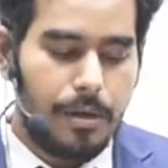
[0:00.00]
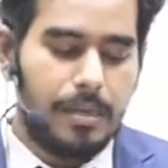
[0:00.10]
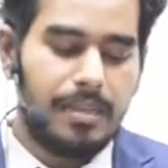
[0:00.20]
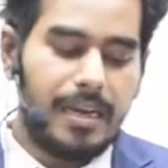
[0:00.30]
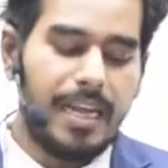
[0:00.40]

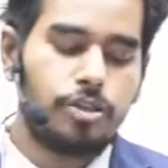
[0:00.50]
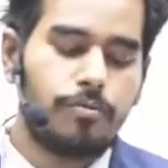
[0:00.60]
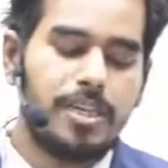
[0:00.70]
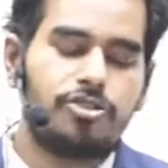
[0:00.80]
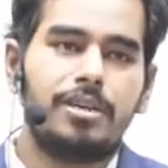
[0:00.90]
the next
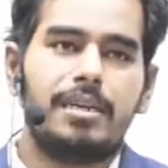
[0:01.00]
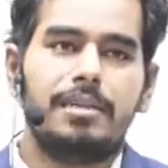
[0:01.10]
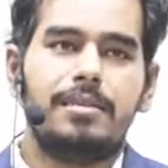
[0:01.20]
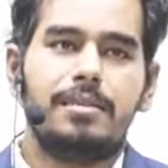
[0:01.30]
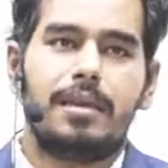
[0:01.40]
question
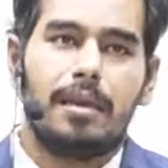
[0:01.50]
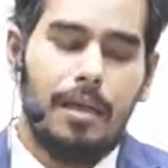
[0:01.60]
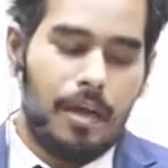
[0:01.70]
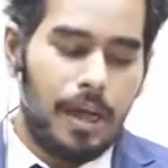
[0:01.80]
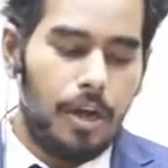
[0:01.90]
is,
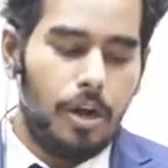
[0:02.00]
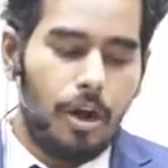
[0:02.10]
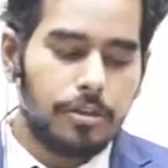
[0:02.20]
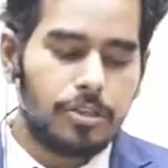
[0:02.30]
a long